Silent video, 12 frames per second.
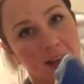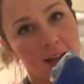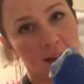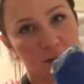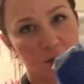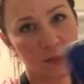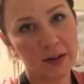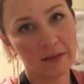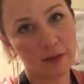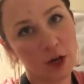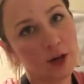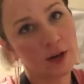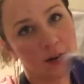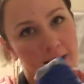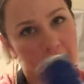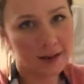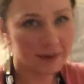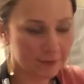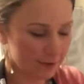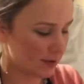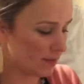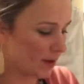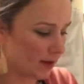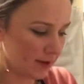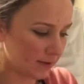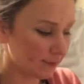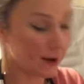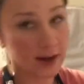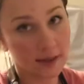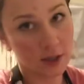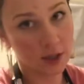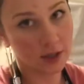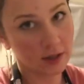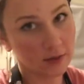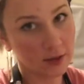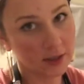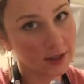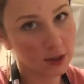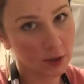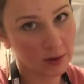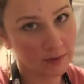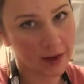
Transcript: had a little bit of lard on it from frying the chicken livers. It's totally